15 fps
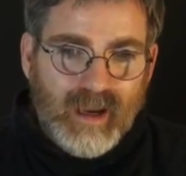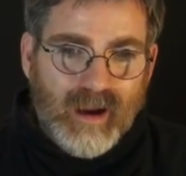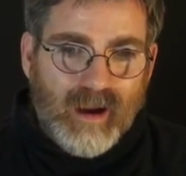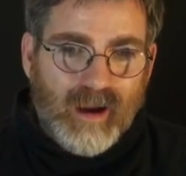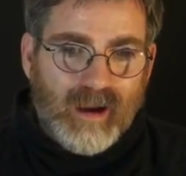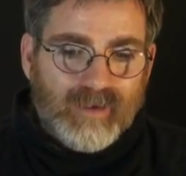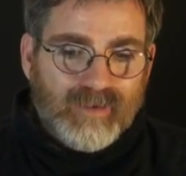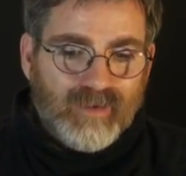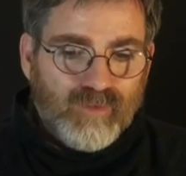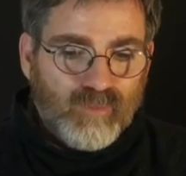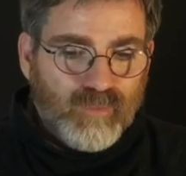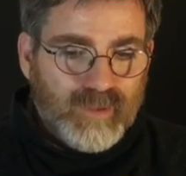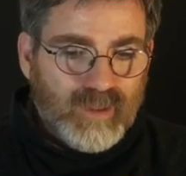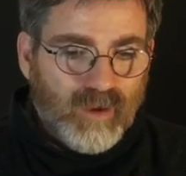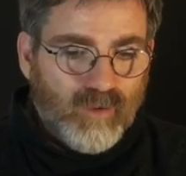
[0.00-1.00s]
No,
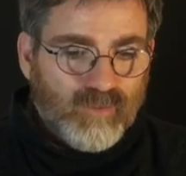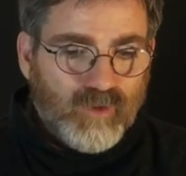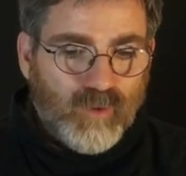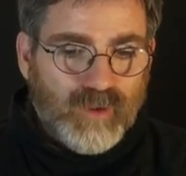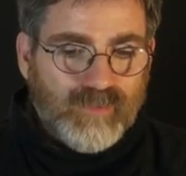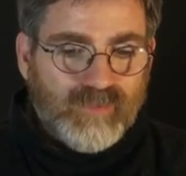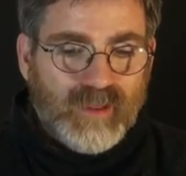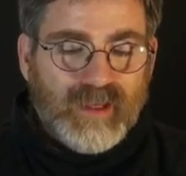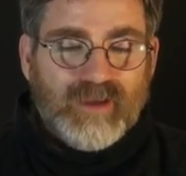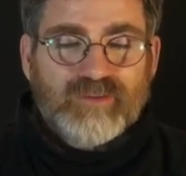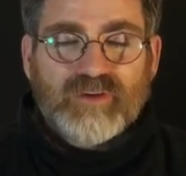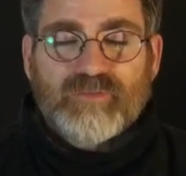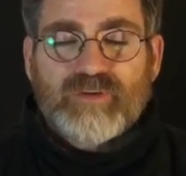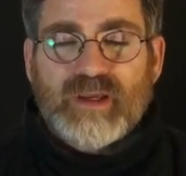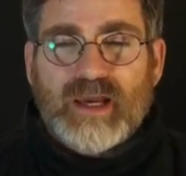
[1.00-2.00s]
we don't know anything
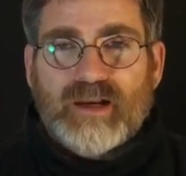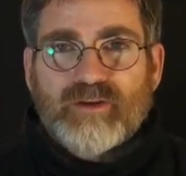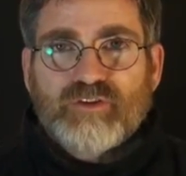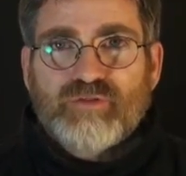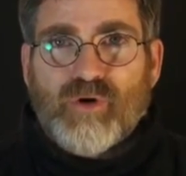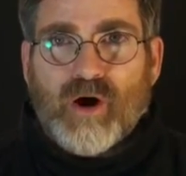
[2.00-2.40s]
as of yet as